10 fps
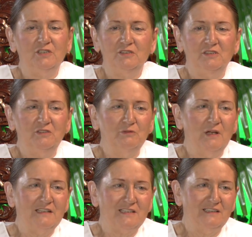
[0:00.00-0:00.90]
you
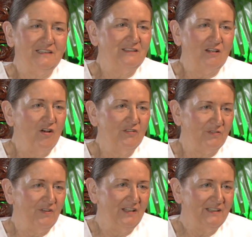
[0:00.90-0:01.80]
actually can't
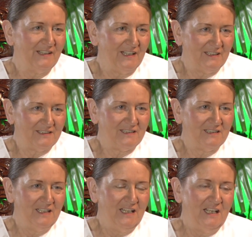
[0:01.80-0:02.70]
find that.
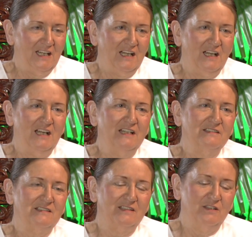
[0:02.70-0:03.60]

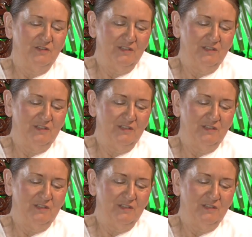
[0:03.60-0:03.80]
And so